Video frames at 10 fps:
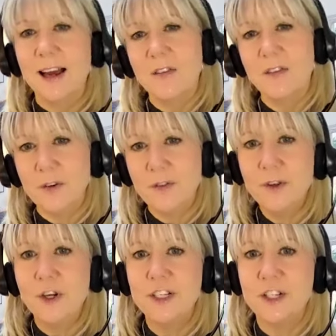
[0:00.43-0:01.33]
Have you ever
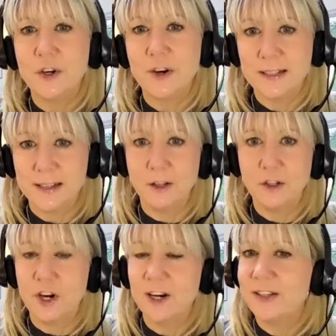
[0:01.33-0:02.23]
looked at your Excel
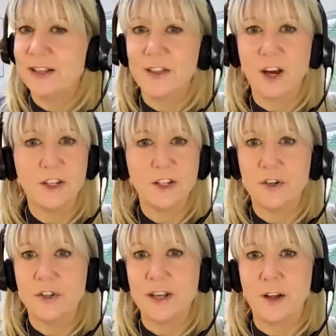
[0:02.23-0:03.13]
charts and thought to
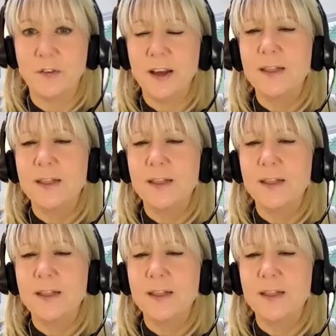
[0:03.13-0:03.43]
yourself,